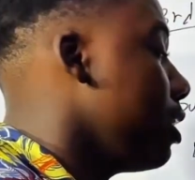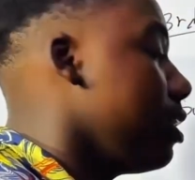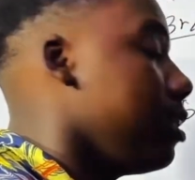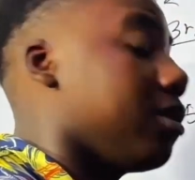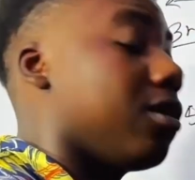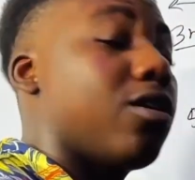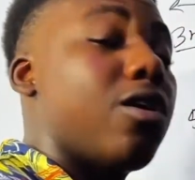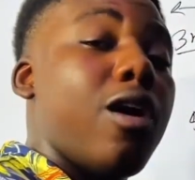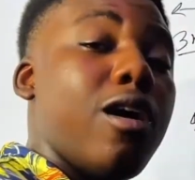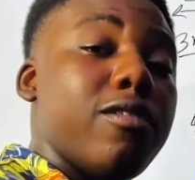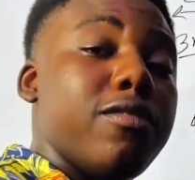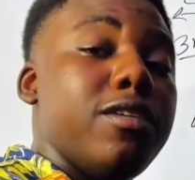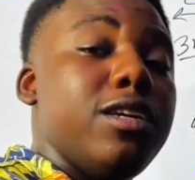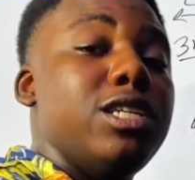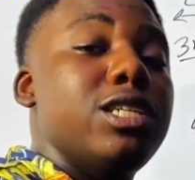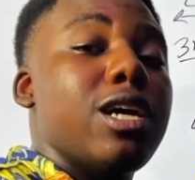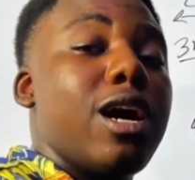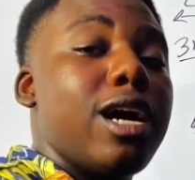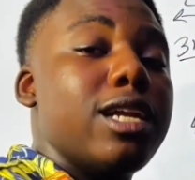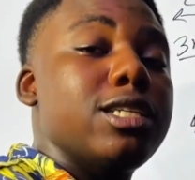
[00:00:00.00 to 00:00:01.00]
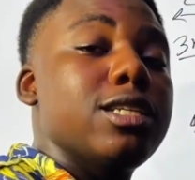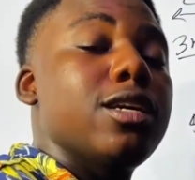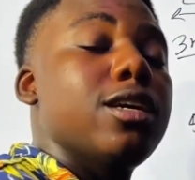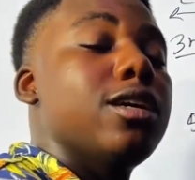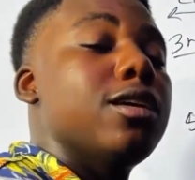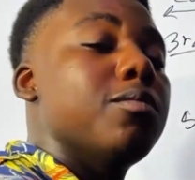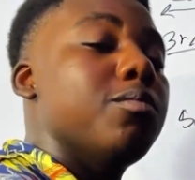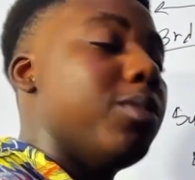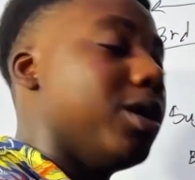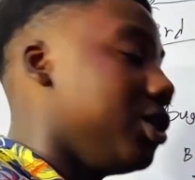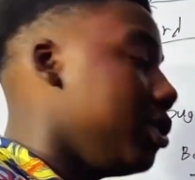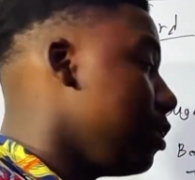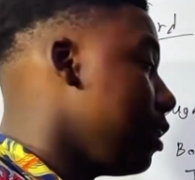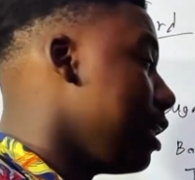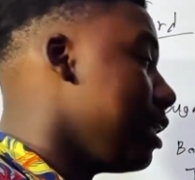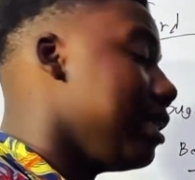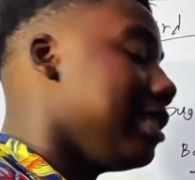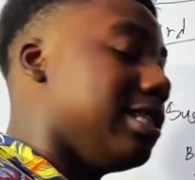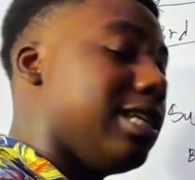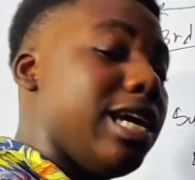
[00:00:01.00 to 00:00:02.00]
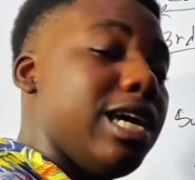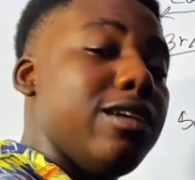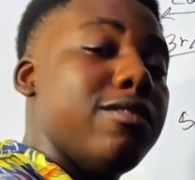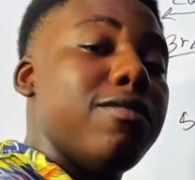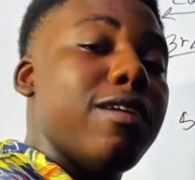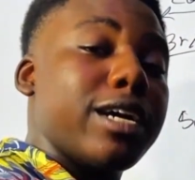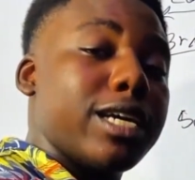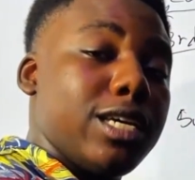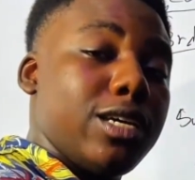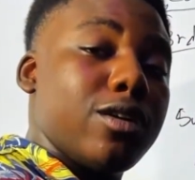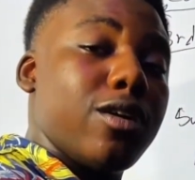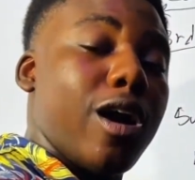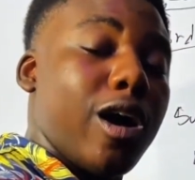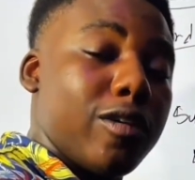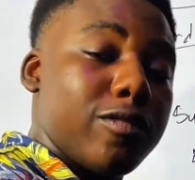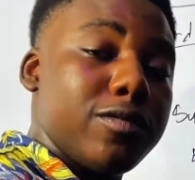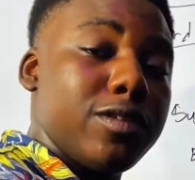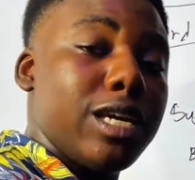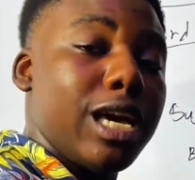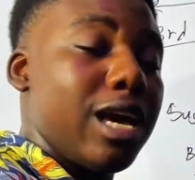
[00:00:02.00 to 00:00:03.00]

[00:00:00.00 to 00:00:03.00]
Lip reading: at a coffee chart, but you can trade fucking coffee.